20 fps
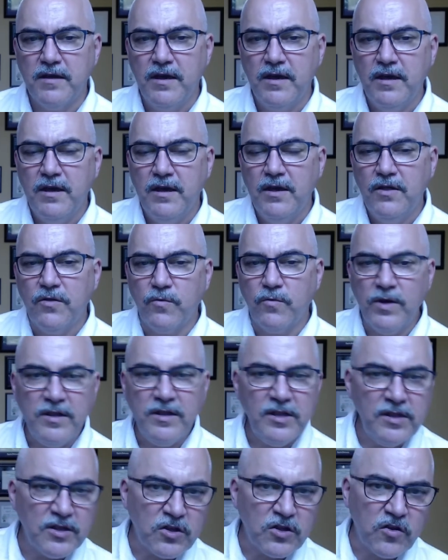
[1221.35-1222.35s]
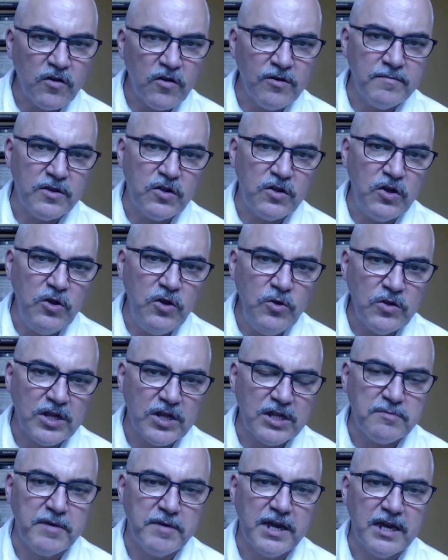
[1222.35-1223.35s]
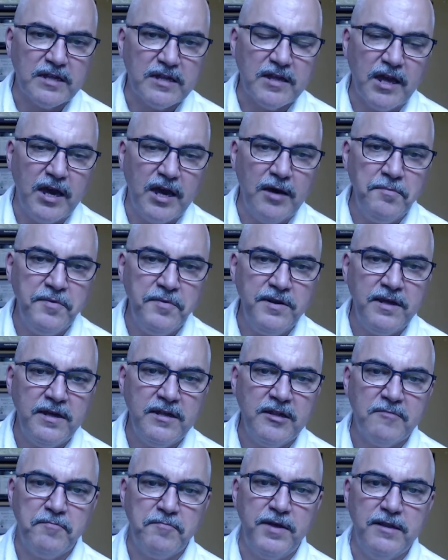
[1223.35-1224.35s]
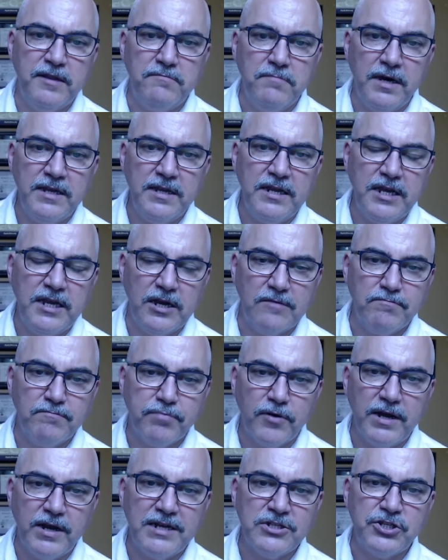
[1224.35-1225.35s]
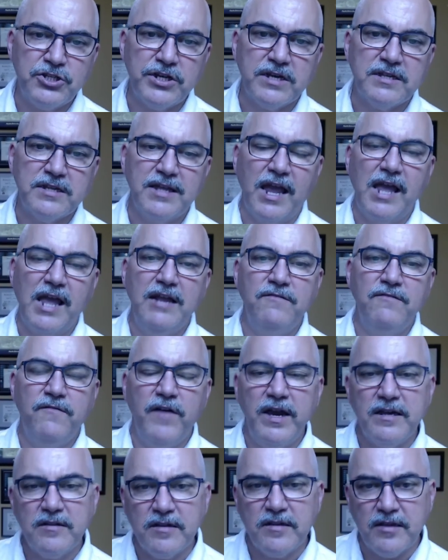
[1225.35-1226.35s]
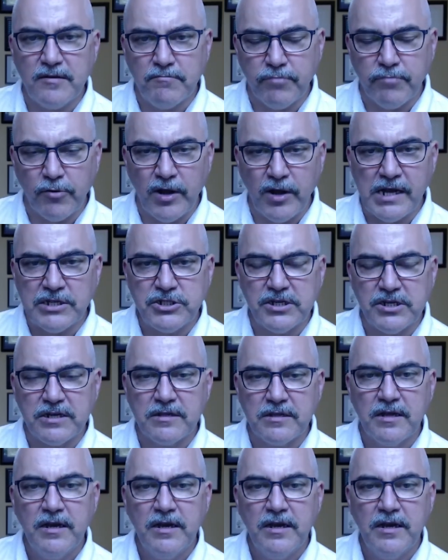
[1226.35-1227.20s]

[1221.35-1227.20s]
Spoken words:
The reason this term is used is because companies spend money on projects. They invest in projects.